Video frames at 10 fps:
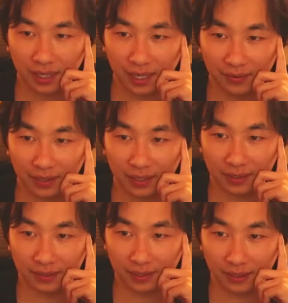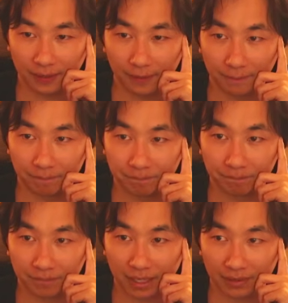And then
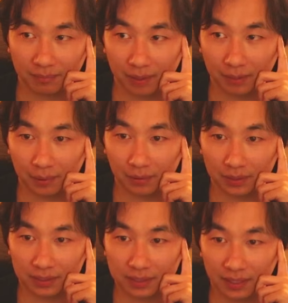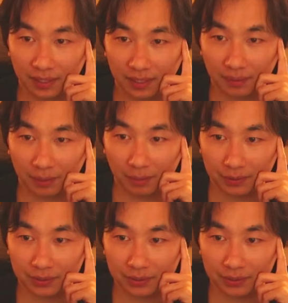I think my opponent's thinking about what